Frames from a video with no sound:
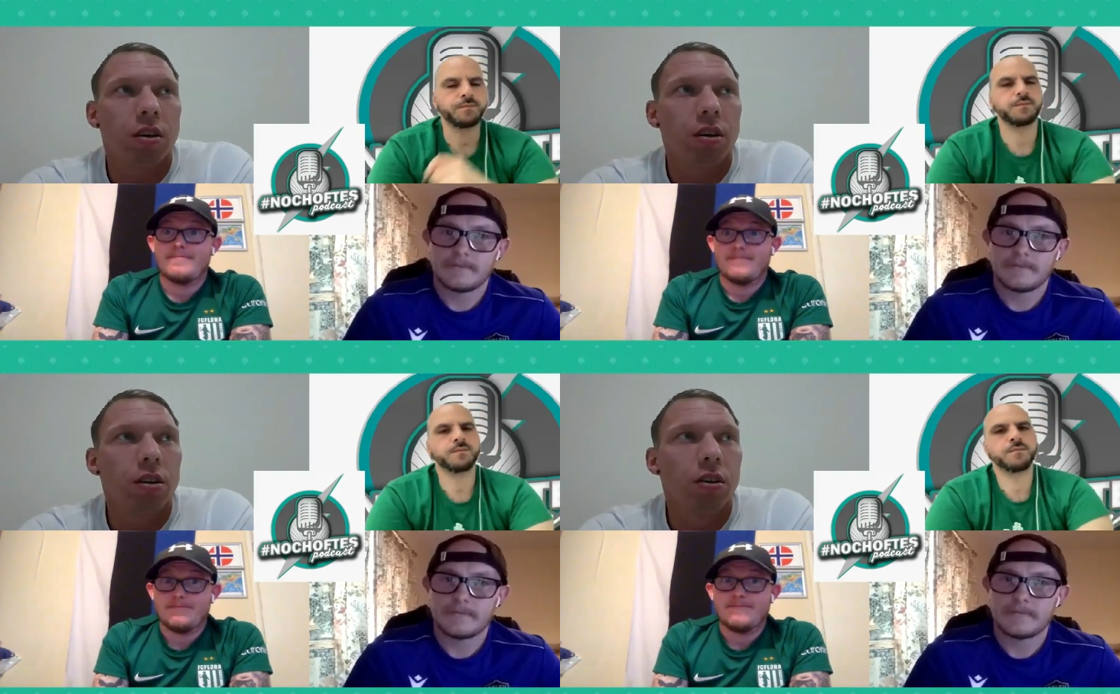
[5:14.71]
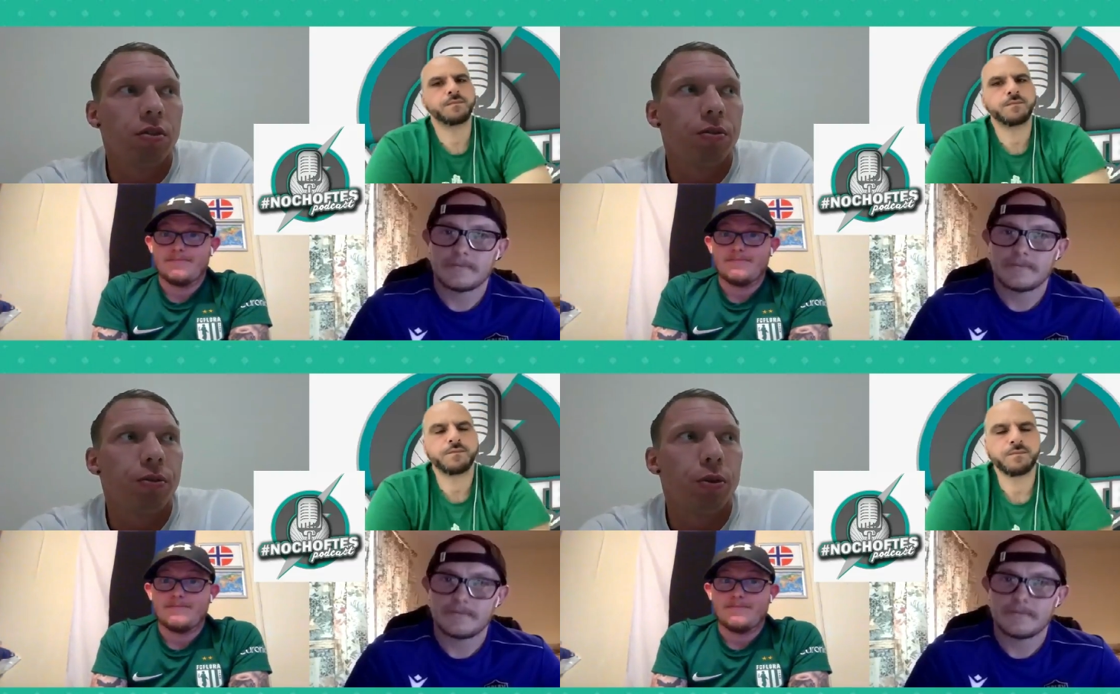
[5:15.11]

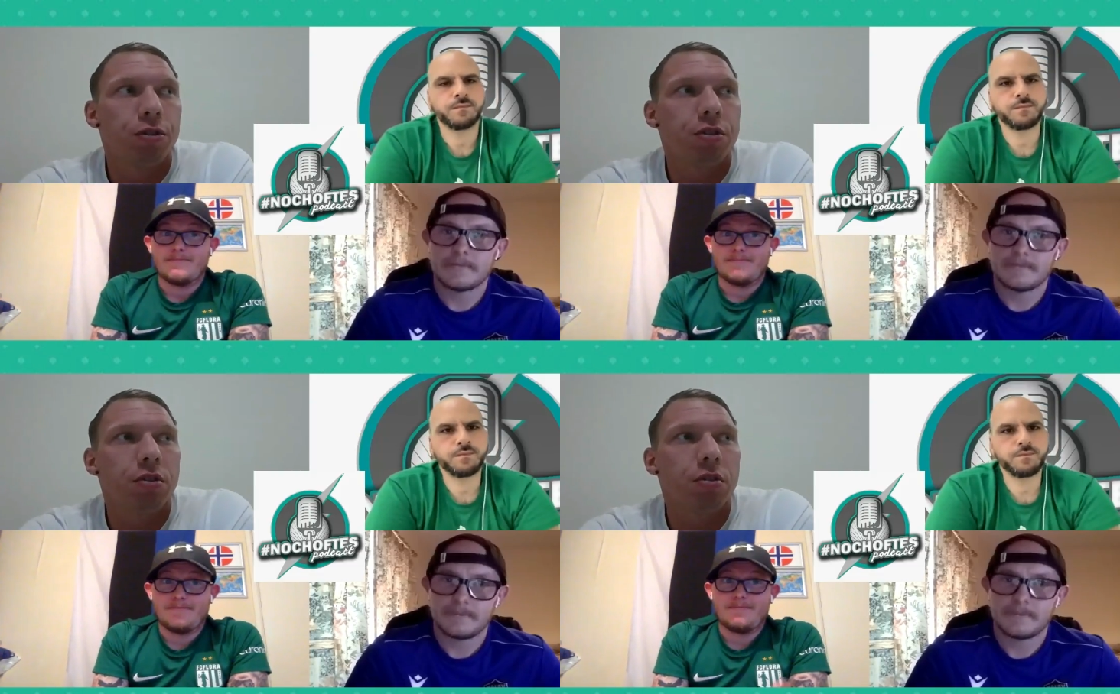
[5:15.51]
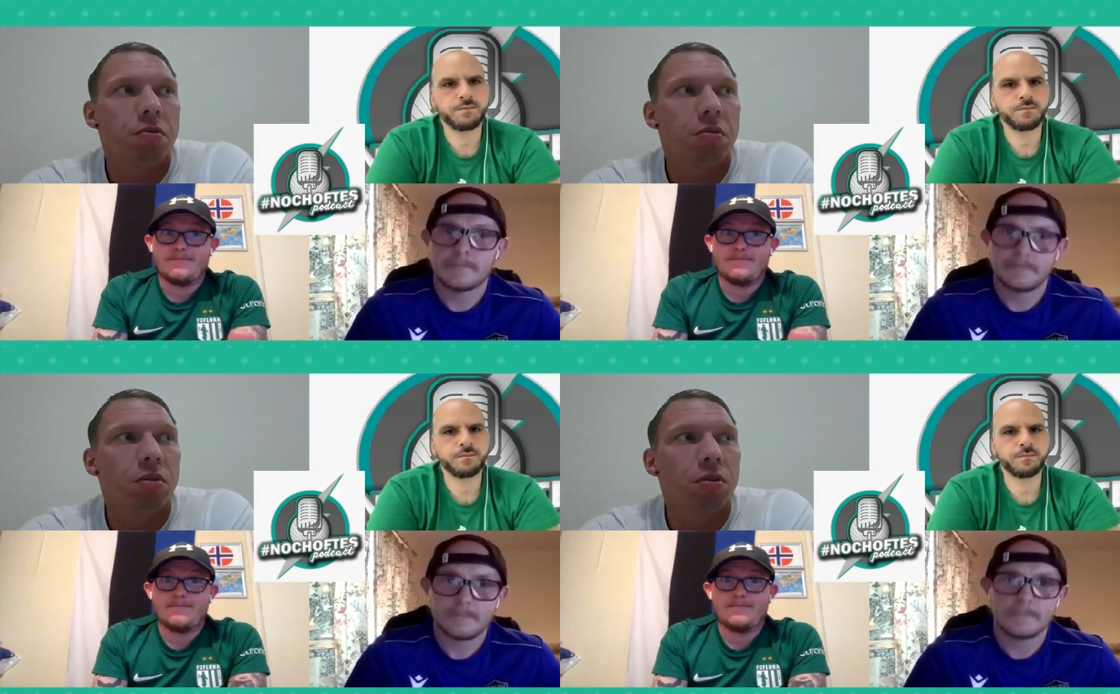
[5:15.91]
Speaker 1: in first
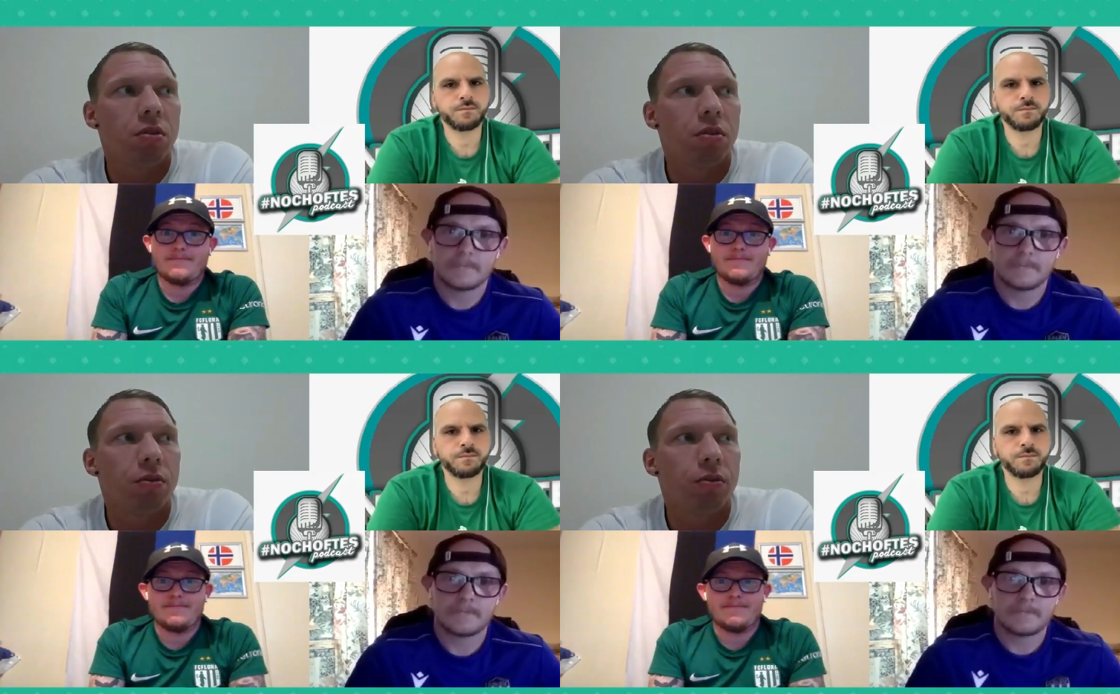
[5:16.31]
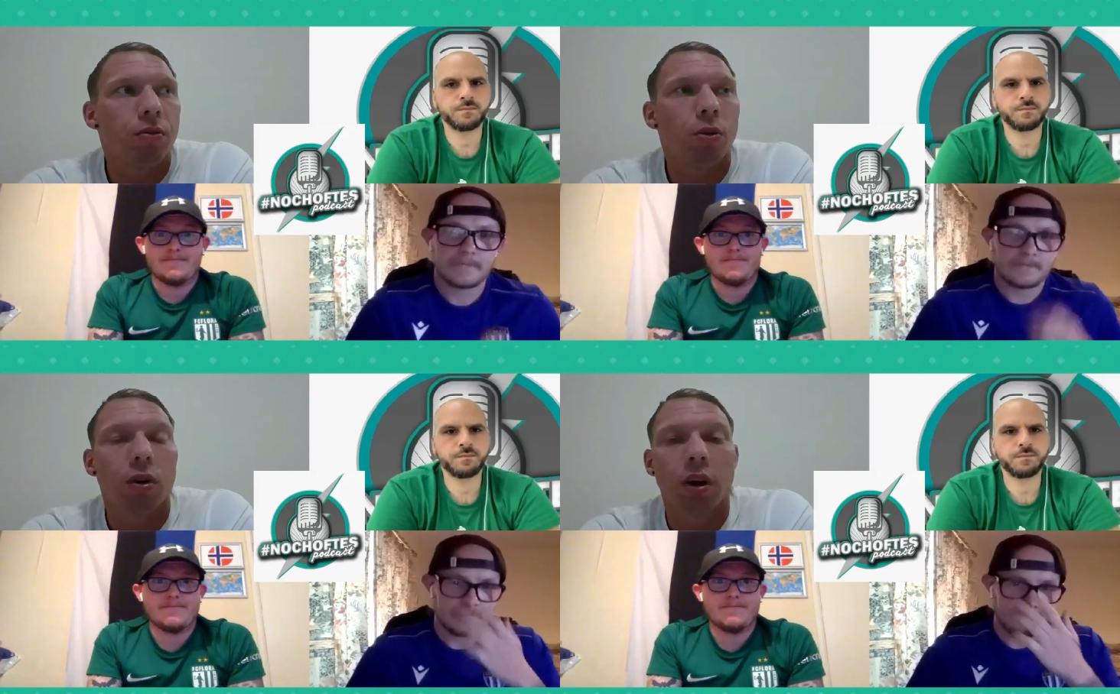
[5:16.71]

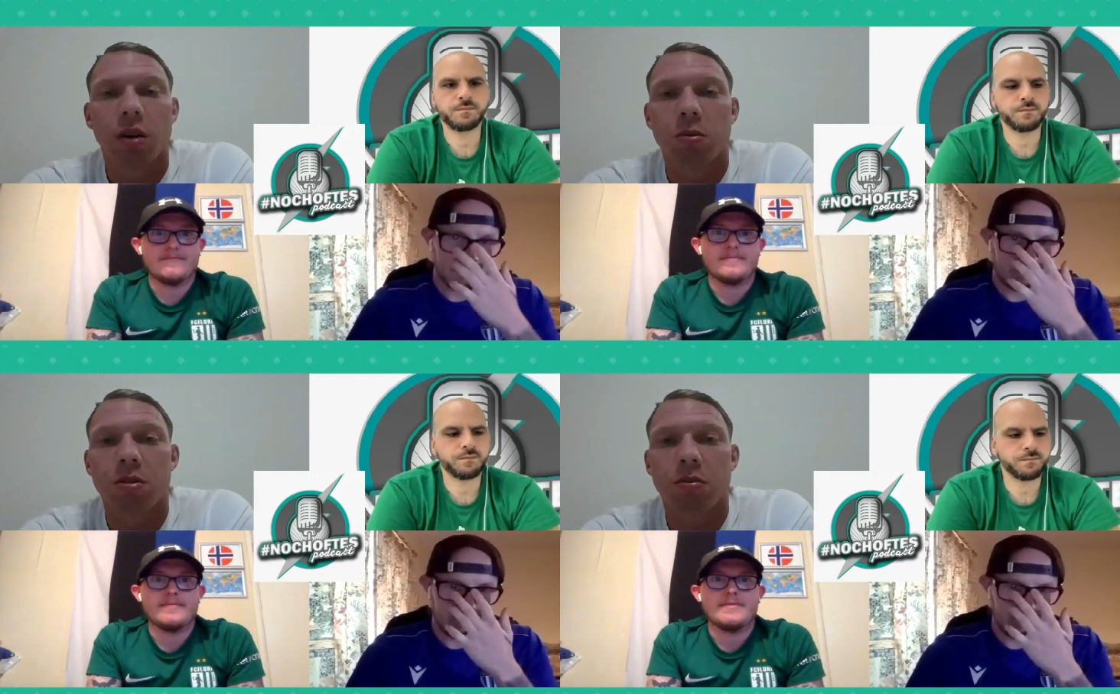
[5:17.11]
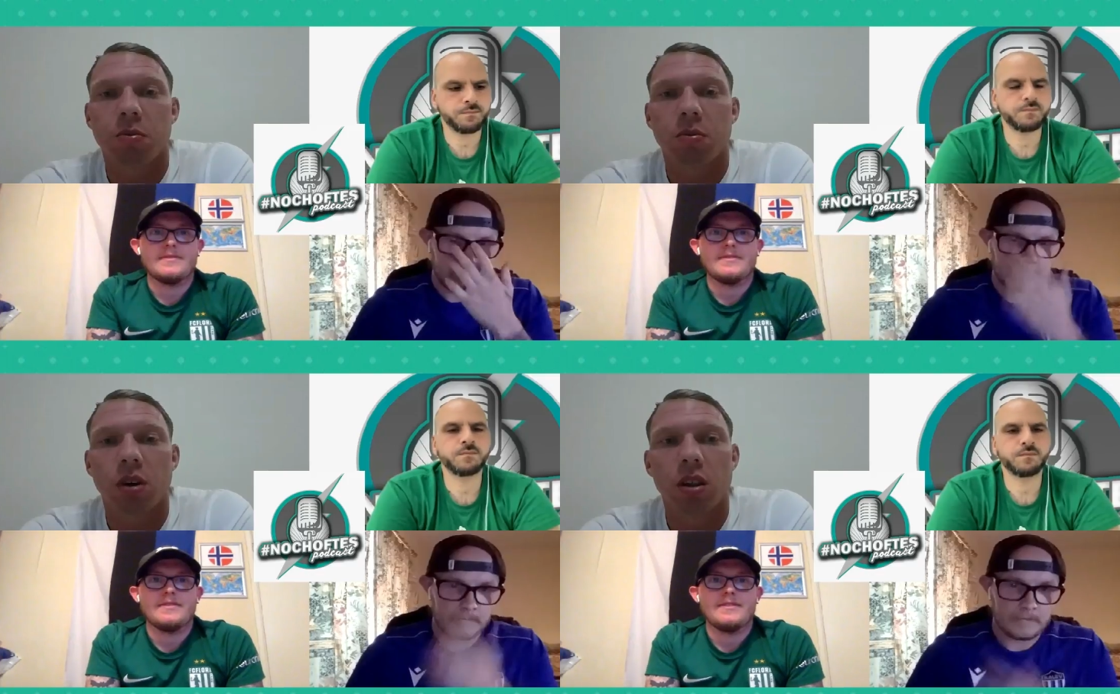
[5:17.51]
four games.